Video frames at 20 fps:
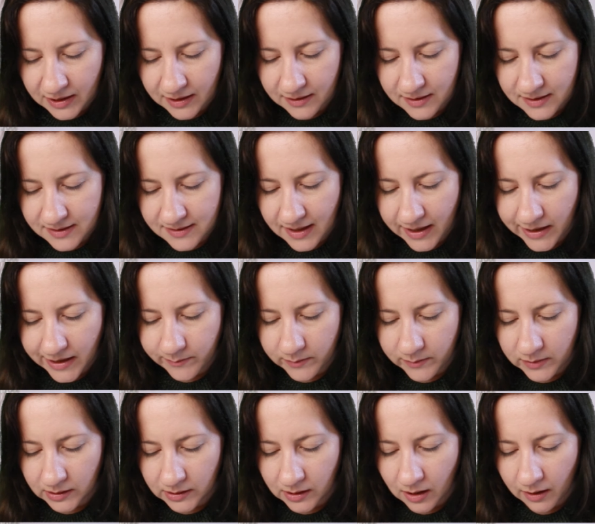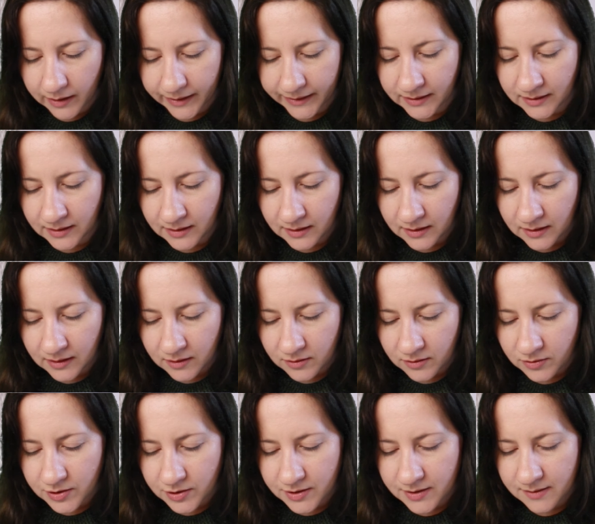in the same line,
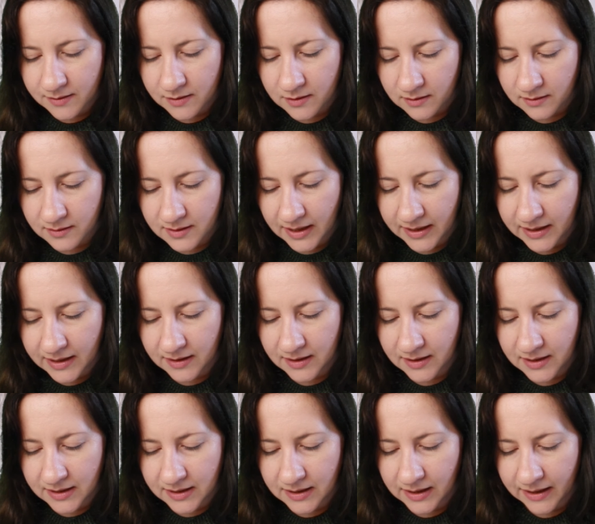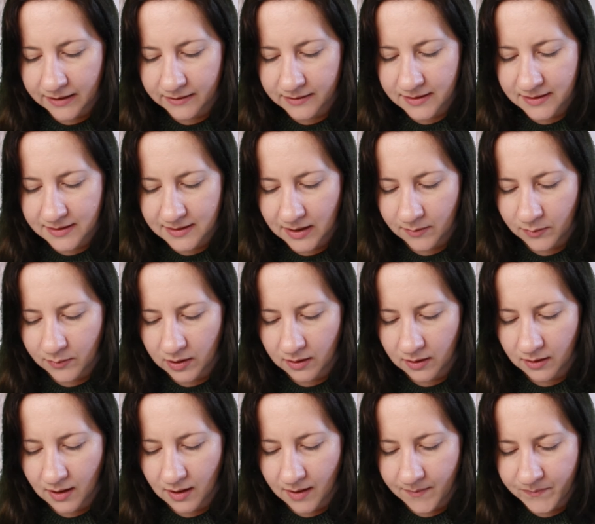just taking the needle out, stabbing
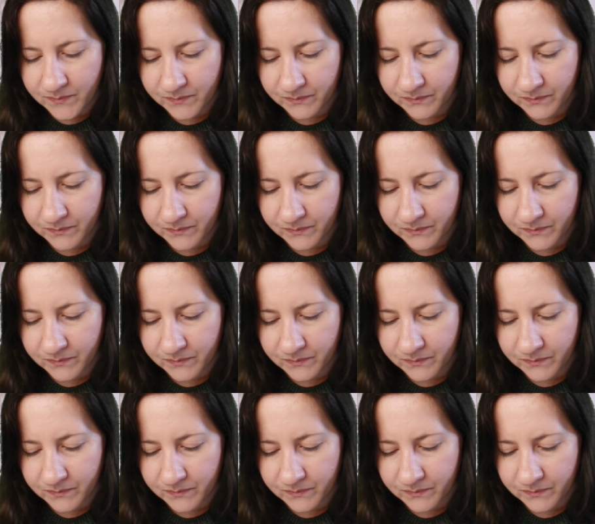again.